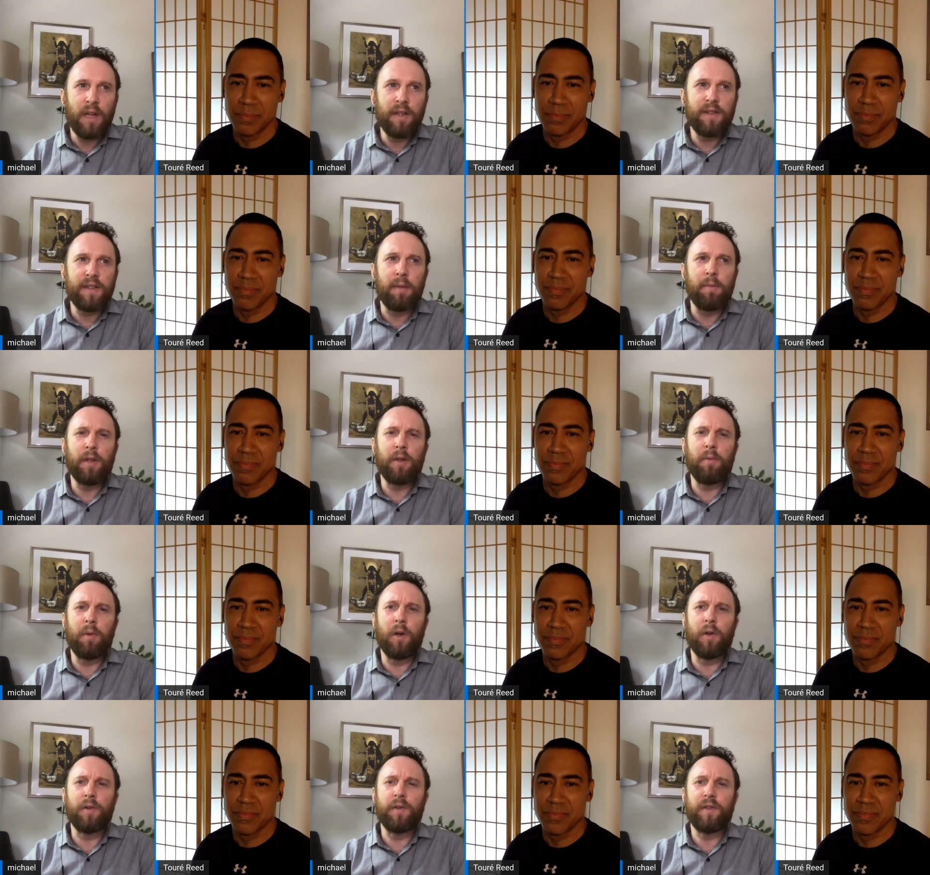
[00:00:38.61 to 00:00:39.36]
Speaker 1: some of
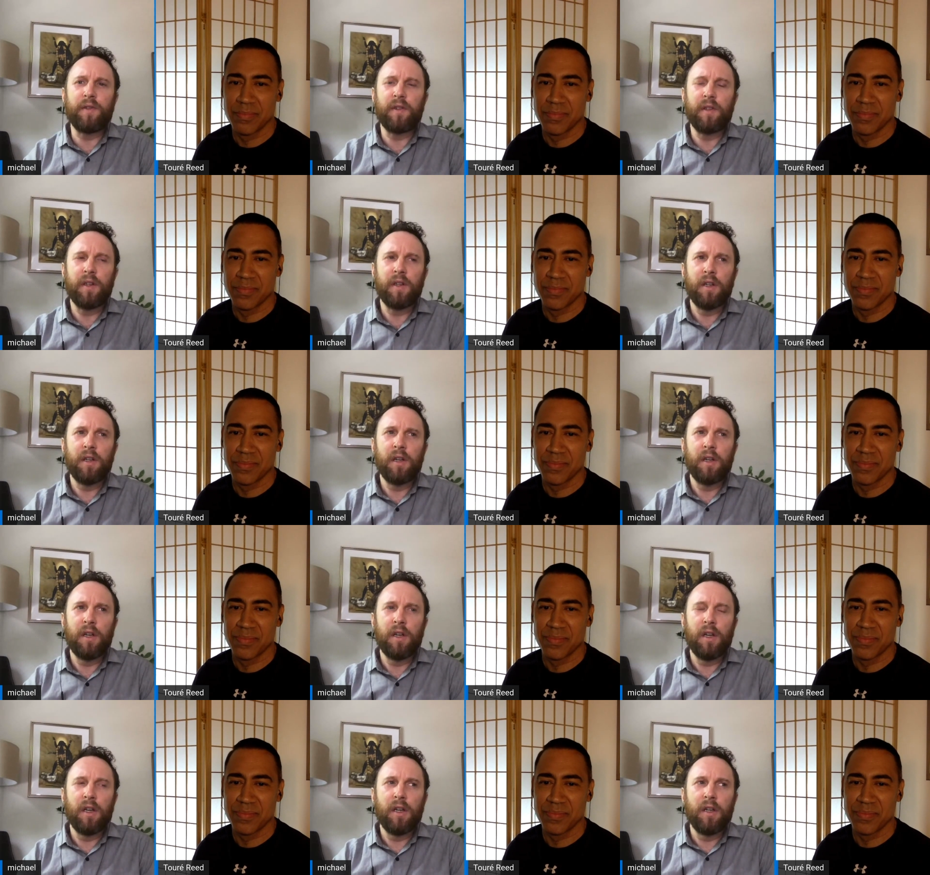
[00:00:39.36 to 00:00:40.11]
the most
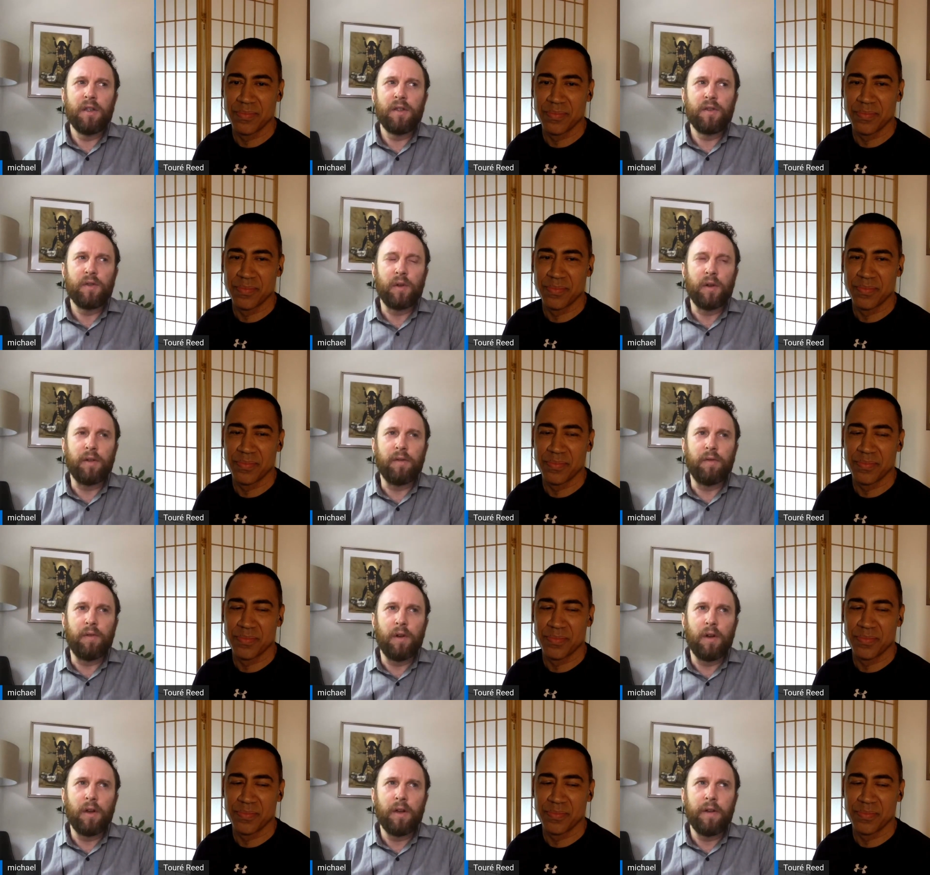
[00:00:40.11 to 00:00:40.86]
sort
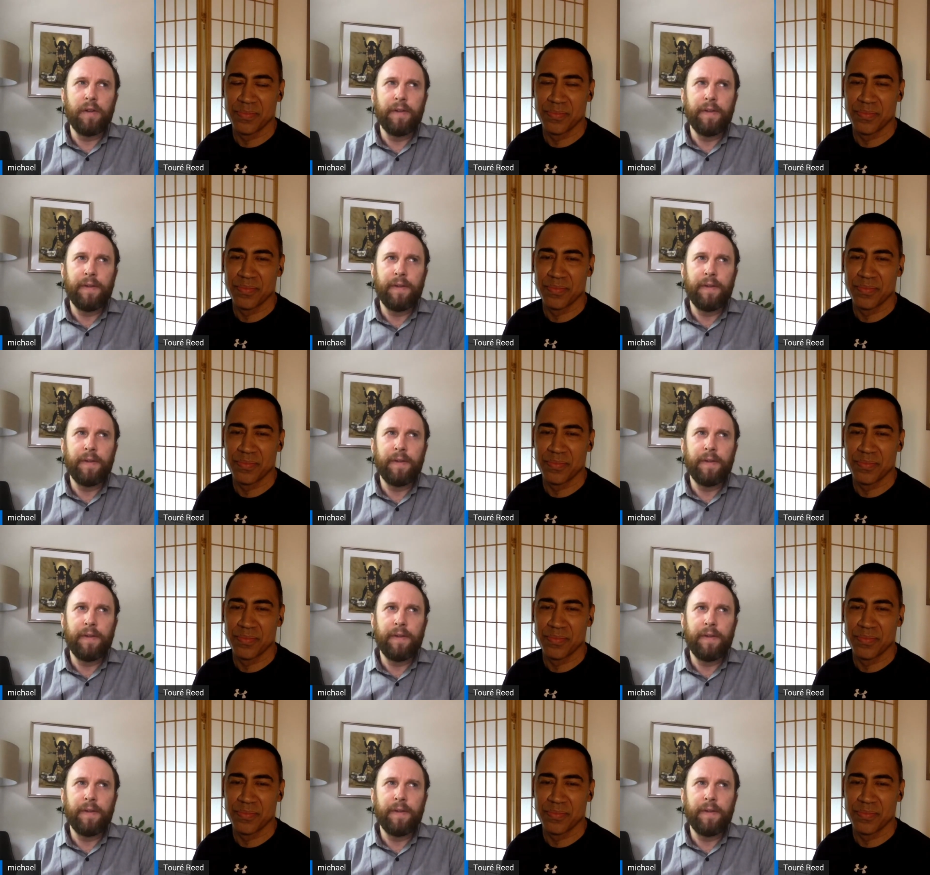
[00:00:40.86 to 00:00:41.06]
of